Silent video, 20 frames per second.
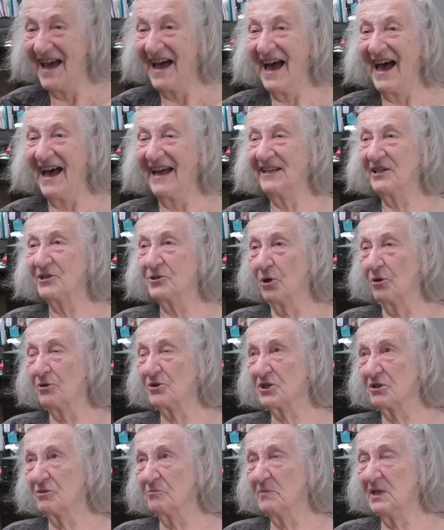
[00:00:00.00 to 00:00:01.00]
And it
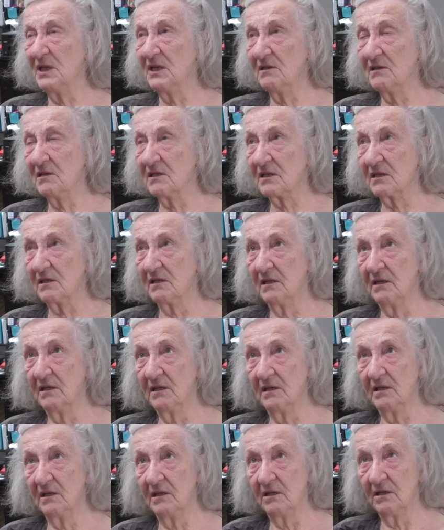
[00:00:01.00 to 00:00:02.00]
also means
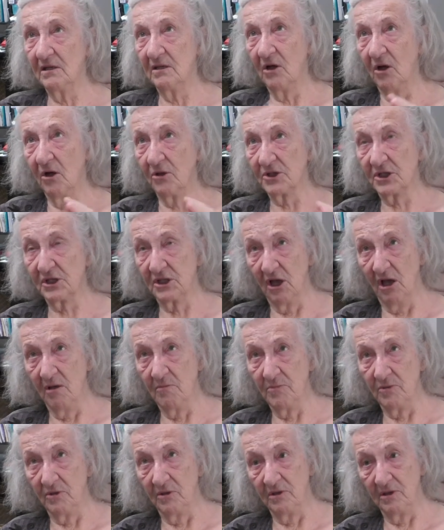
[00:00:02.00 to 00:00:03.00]

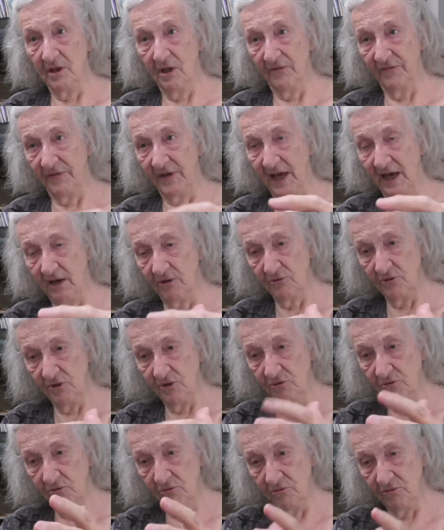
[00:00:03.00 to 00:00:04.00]
ensemble, of how
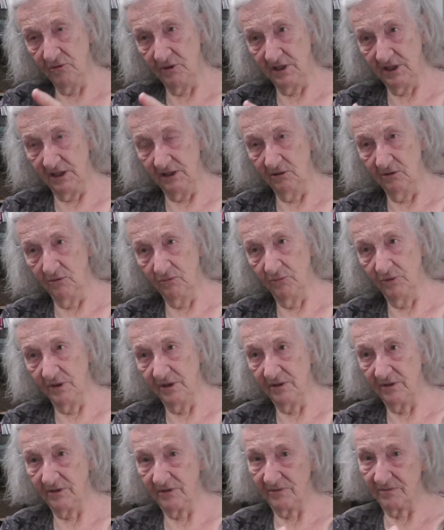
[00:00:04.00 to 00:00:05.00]
you deal
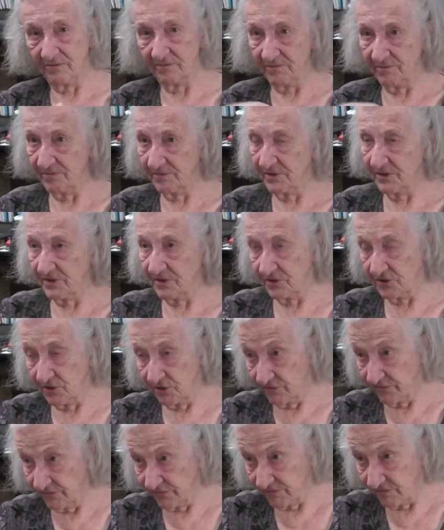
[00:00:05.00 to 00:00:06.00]
with
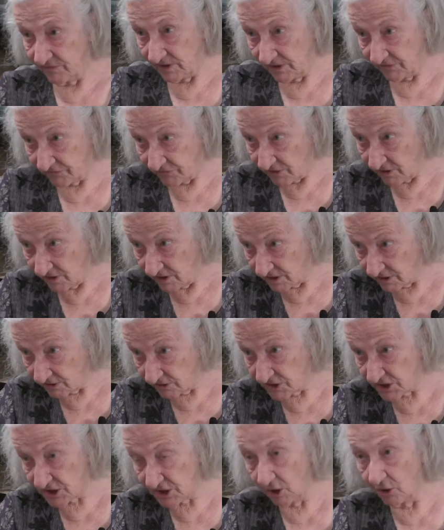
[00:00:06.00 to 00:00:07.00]
sort of, if there are little
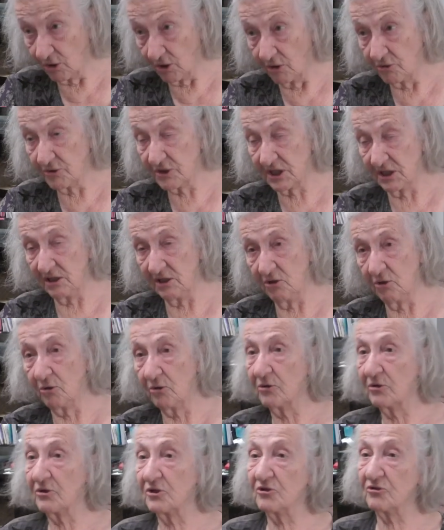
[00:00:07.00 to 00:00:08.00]
solos in the
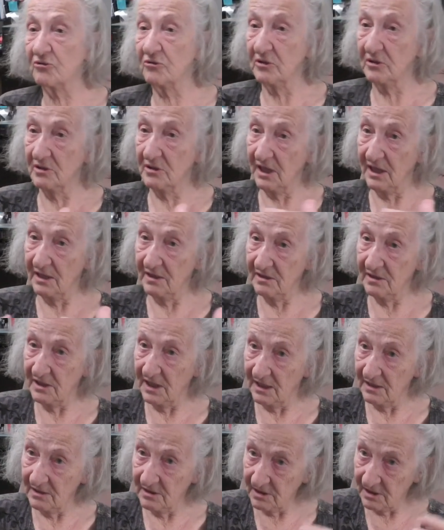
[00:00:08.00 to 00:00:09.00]
orchestra and
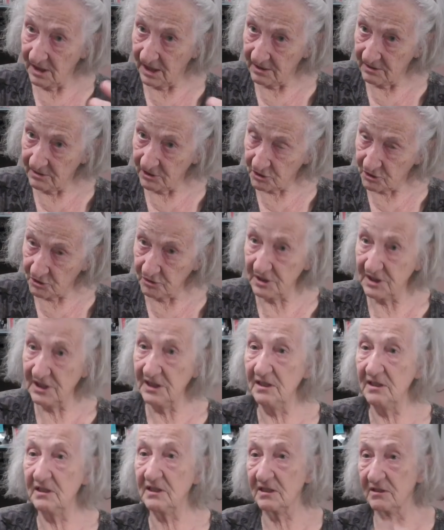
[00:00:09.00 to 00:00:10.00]
the
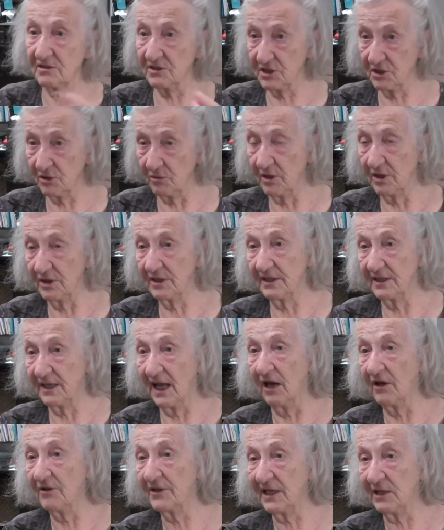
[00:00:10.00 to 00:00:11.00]
tutti's and so on, and
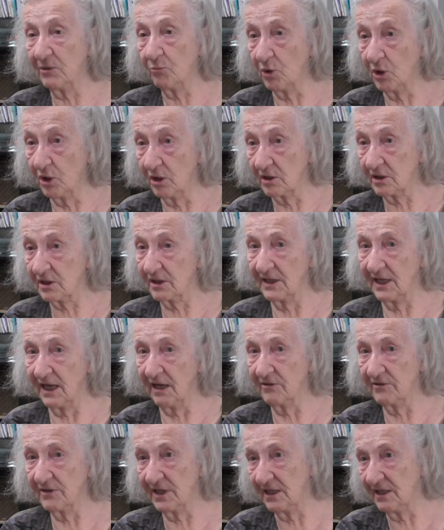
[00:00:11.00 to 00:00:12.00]
how they work and
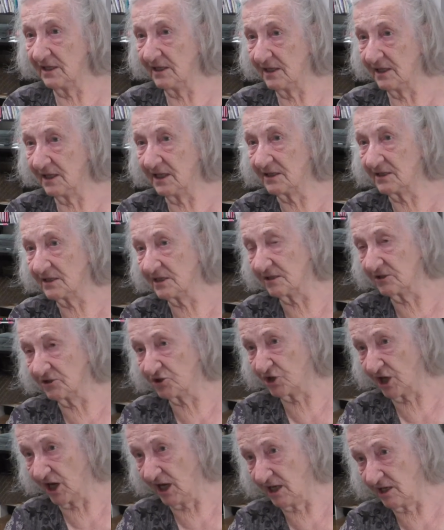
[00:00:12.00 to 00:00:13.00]
how they
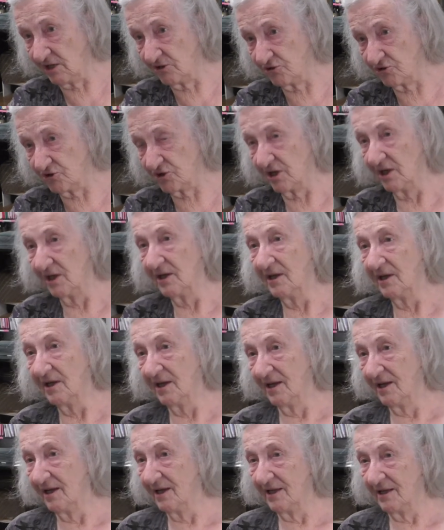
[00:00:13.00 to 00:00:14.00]
interchange.
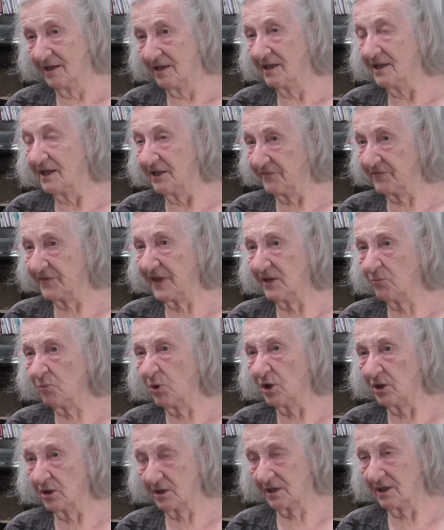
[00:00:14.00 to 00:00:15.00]
If they
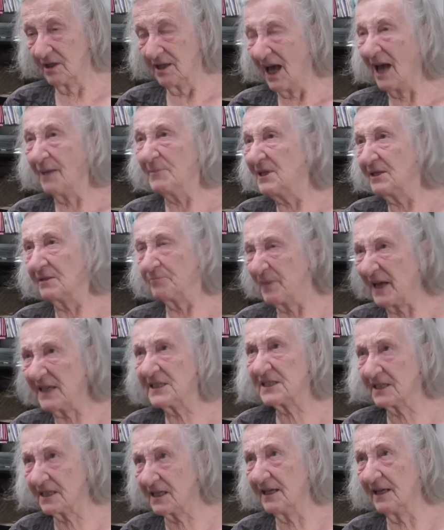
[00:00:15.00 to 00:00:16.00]
work, I mean,
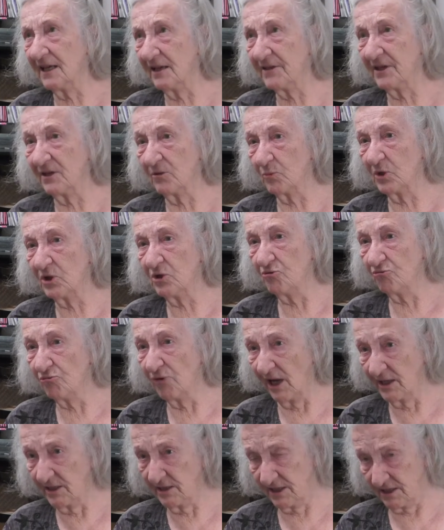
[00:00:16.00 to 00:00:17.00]
basically, I think when you
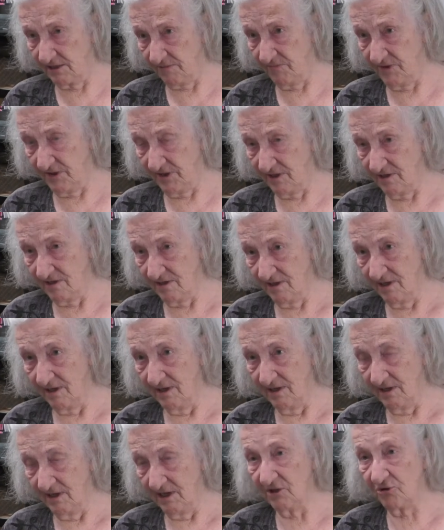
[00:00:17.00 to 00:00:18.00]
write something,
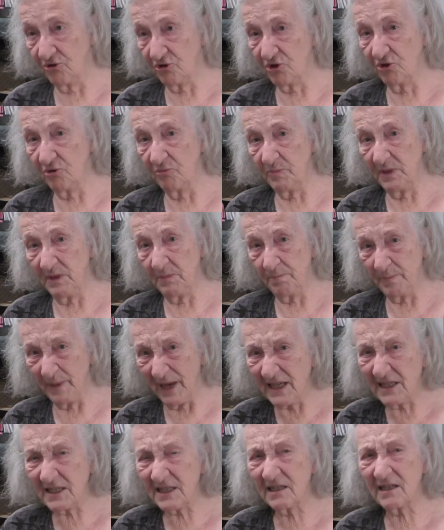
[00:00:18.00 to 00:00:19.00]
it should be
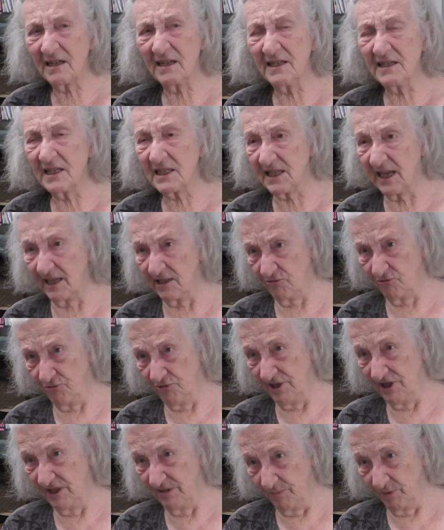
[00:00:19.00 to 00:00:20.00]
basically sight
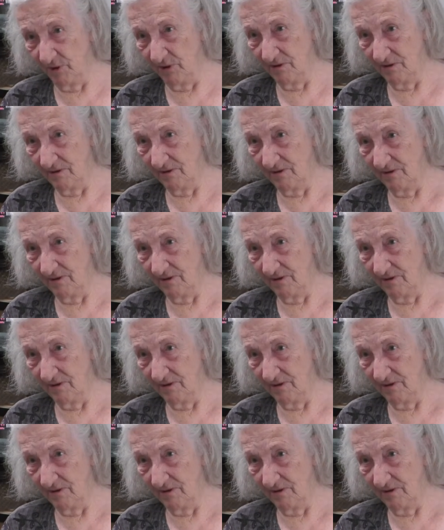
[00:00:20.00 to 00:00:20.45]
readable